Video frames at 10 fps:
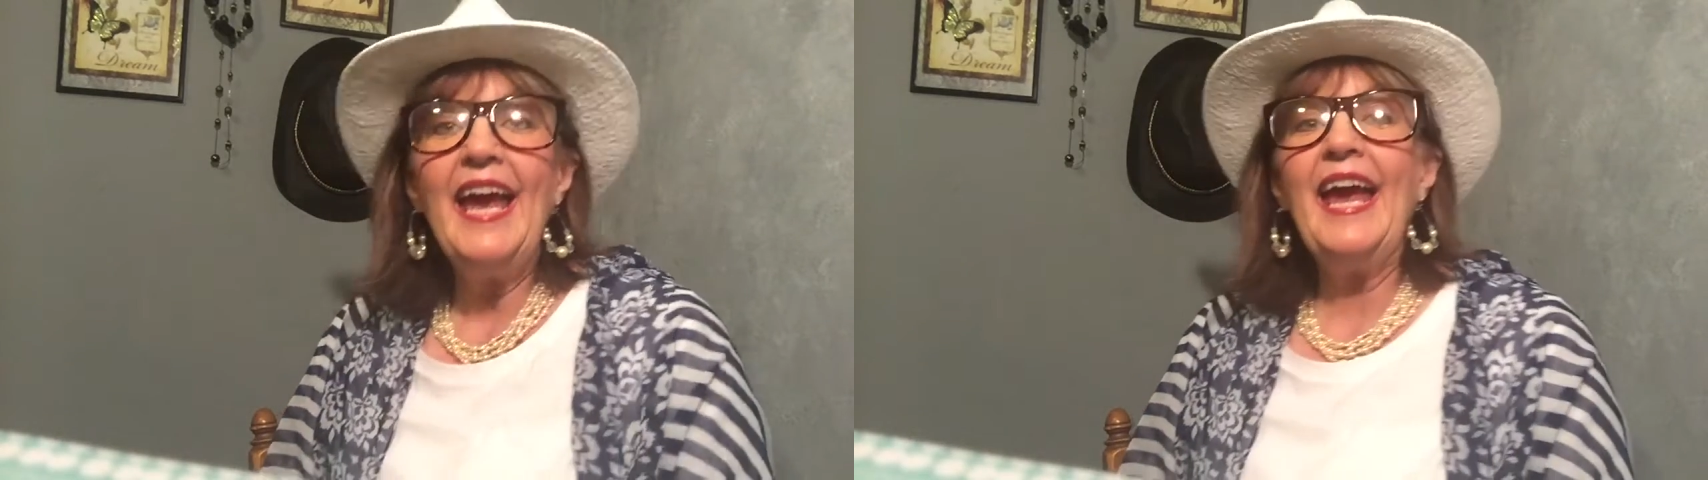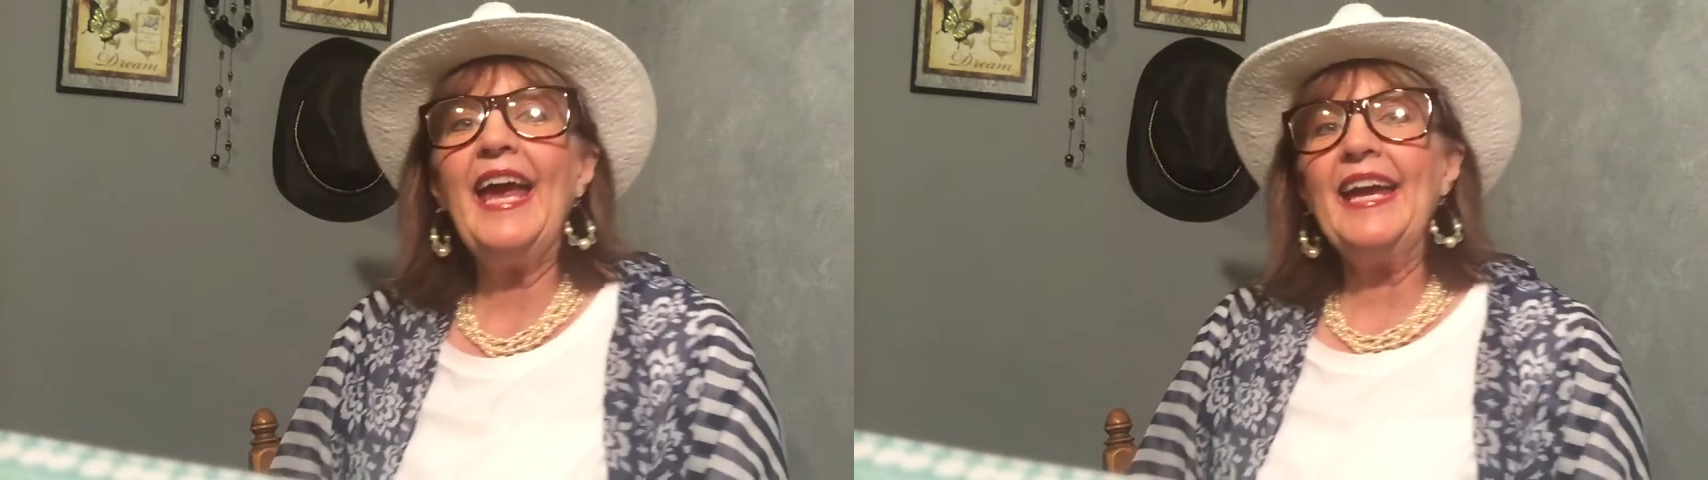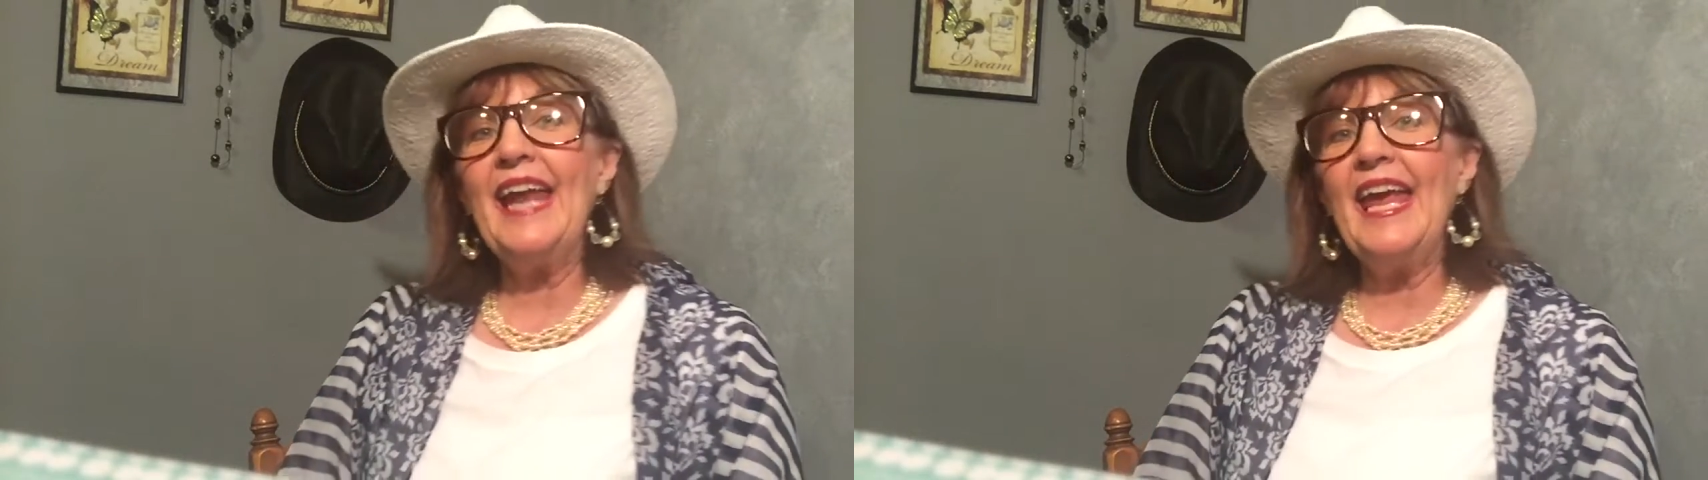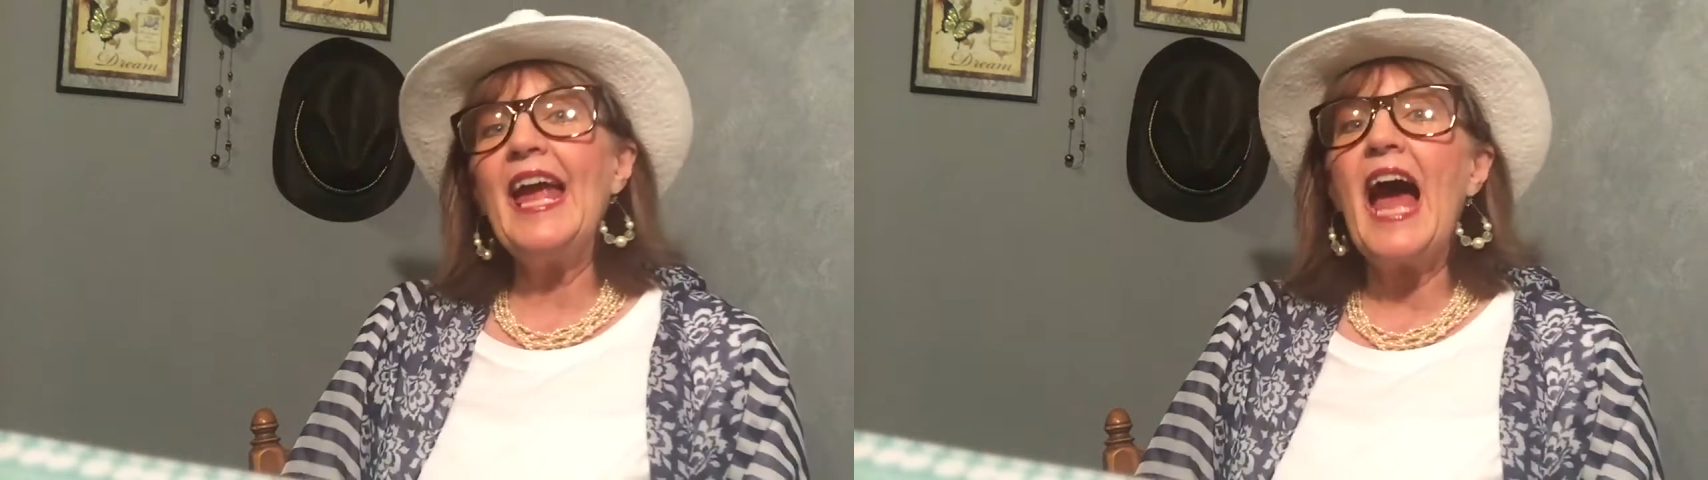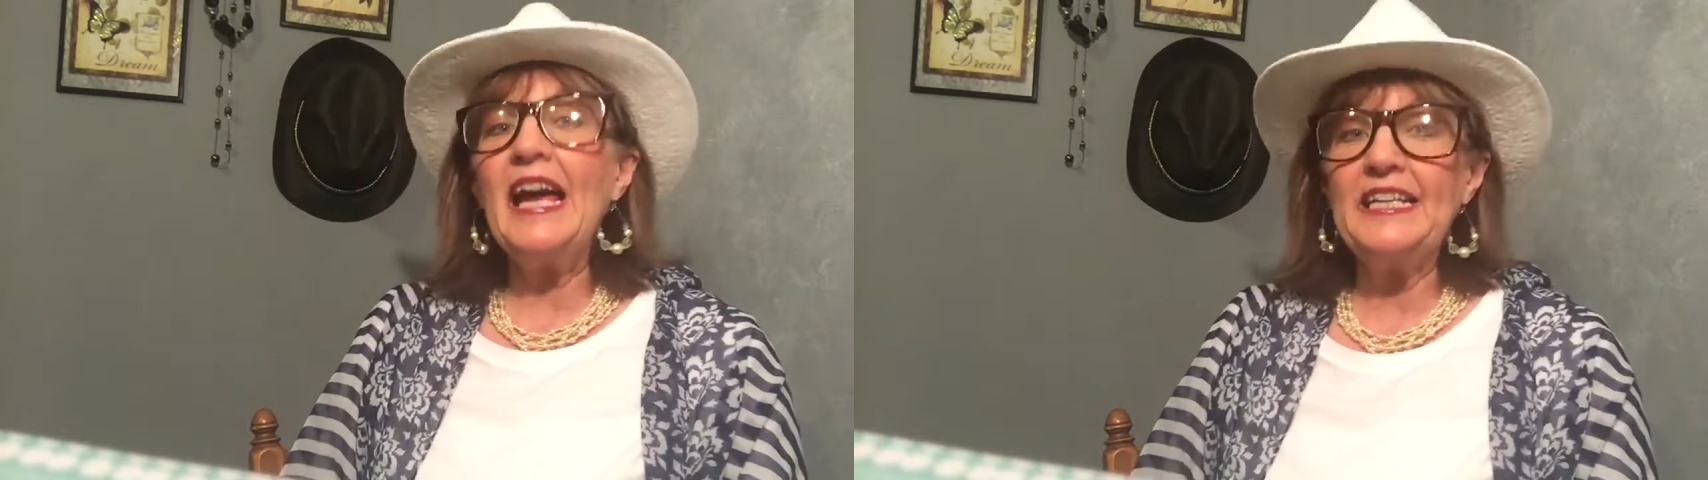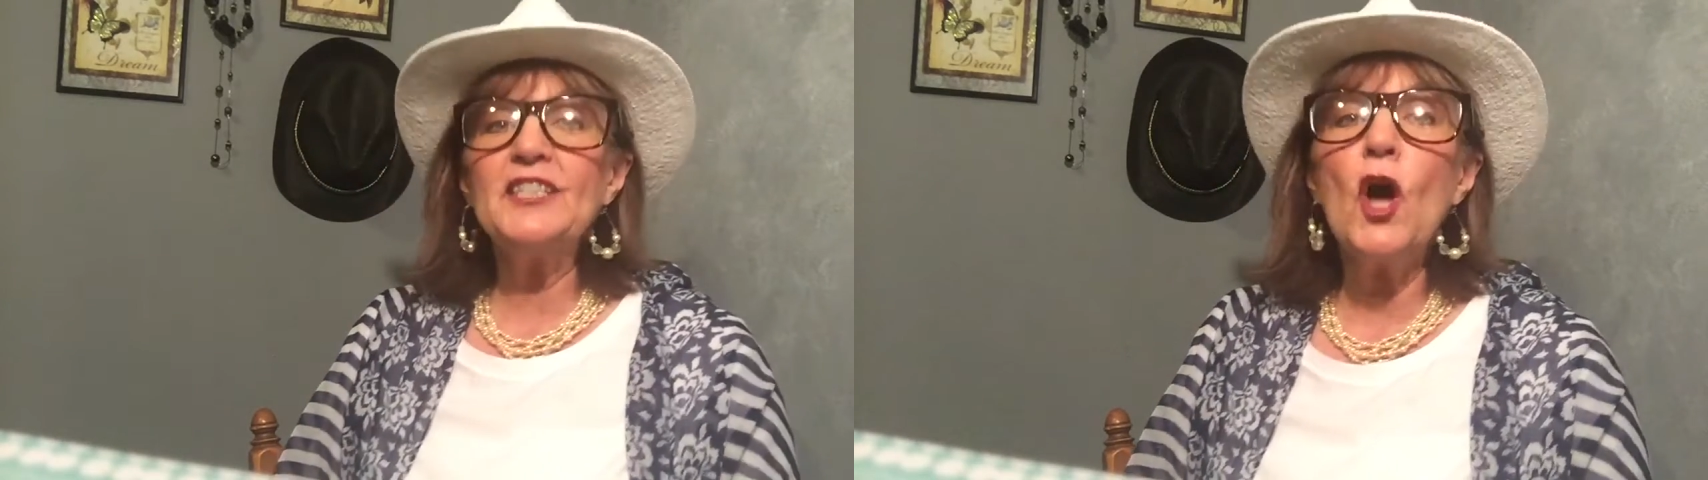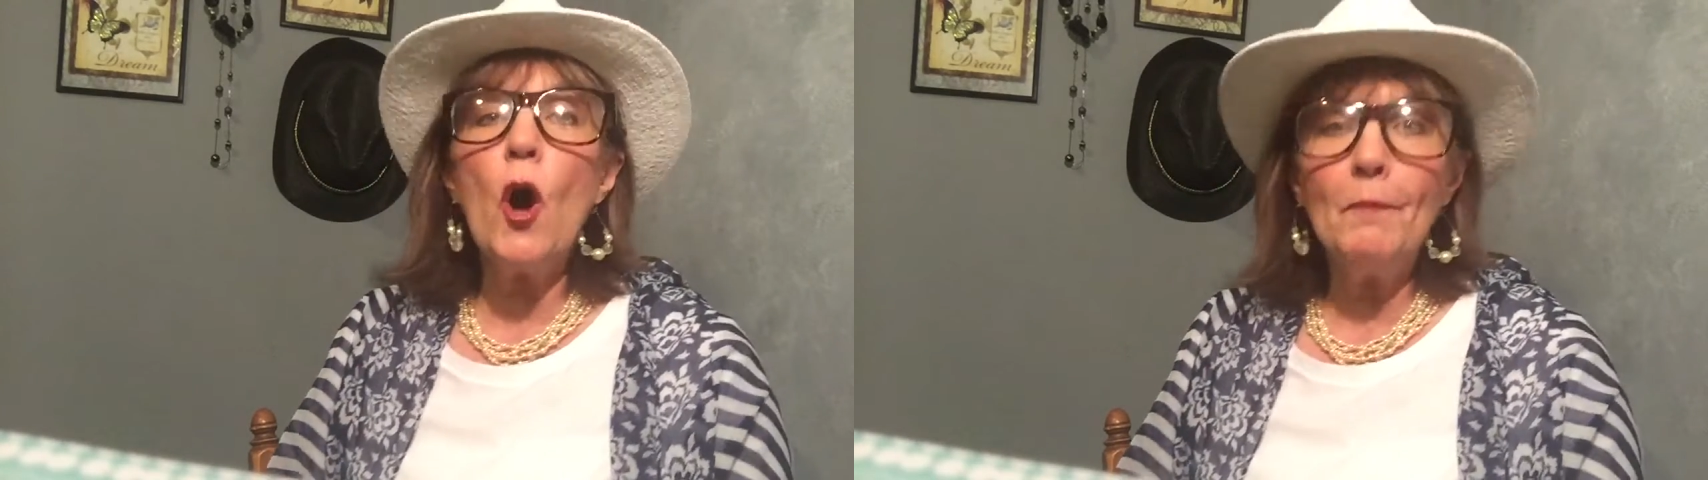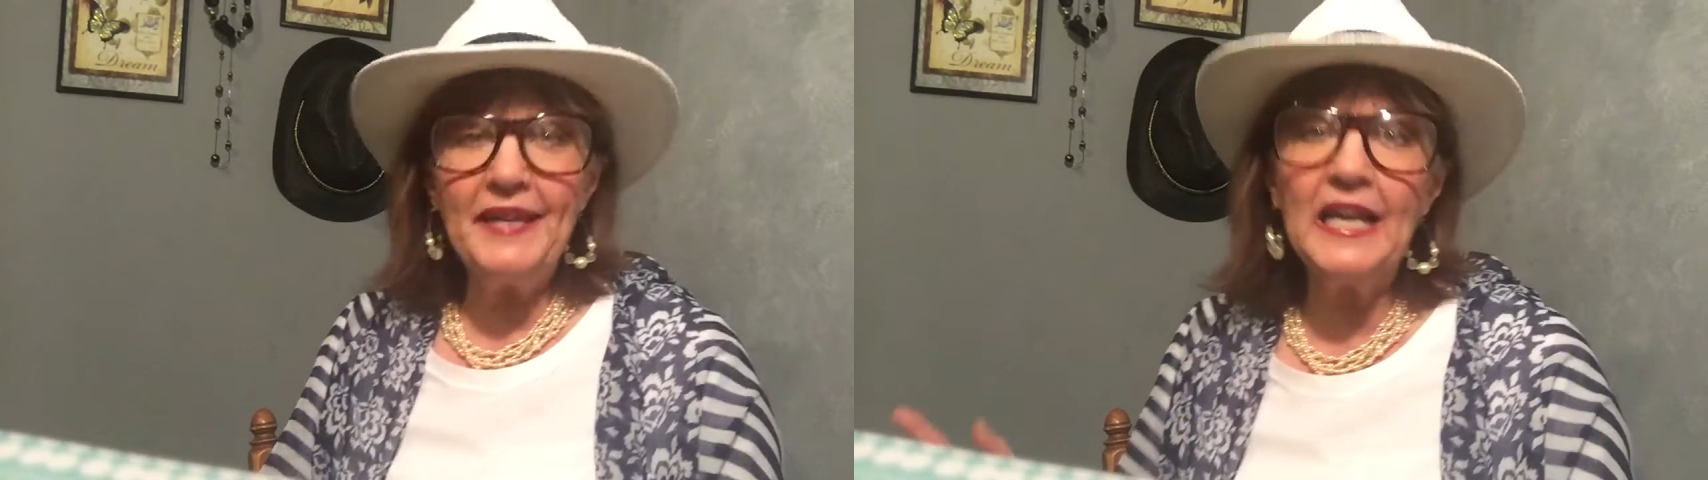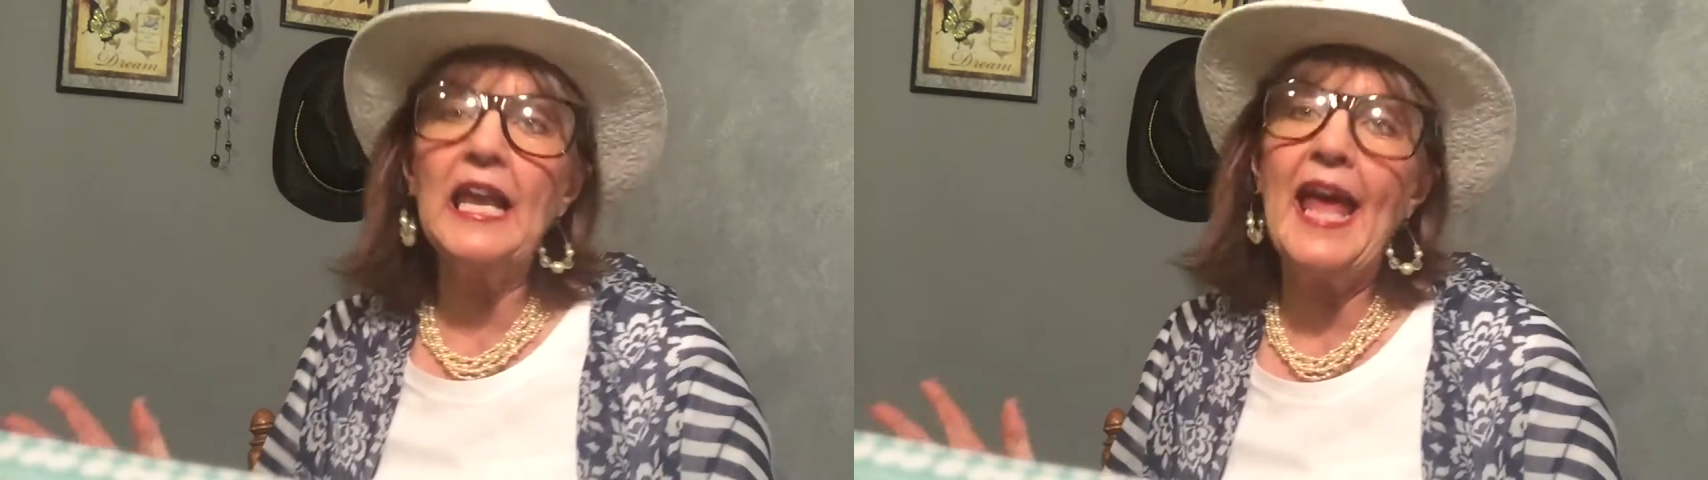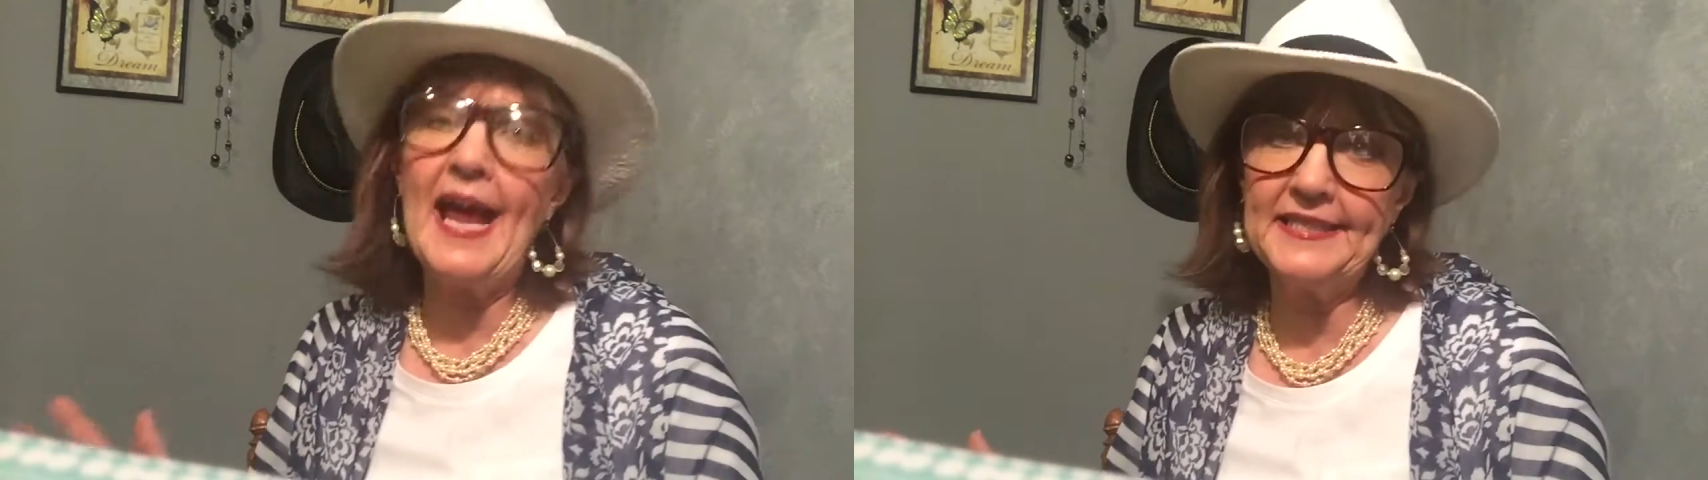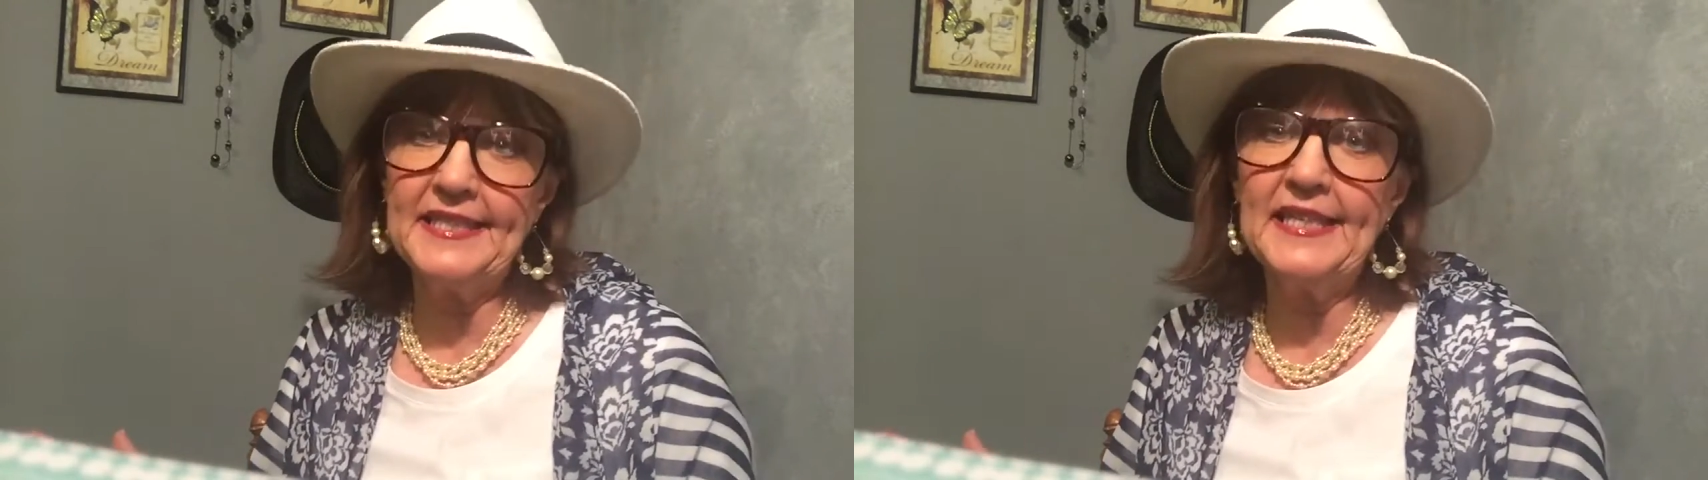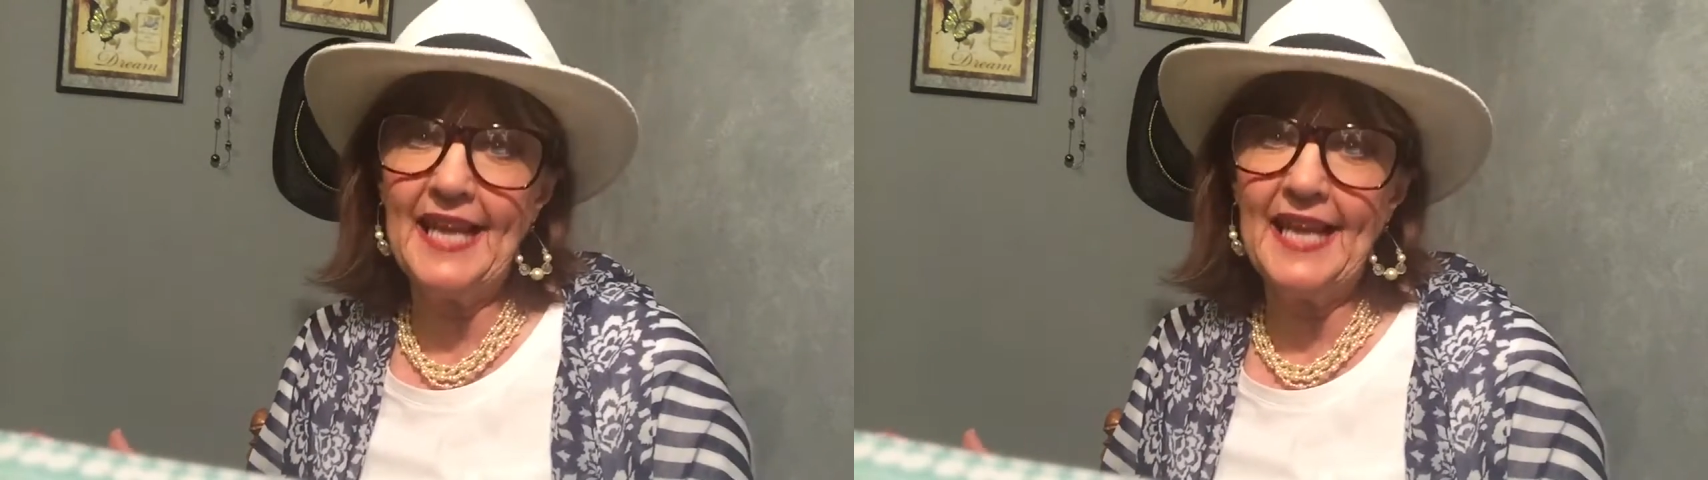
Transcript: And it taught me a lesson,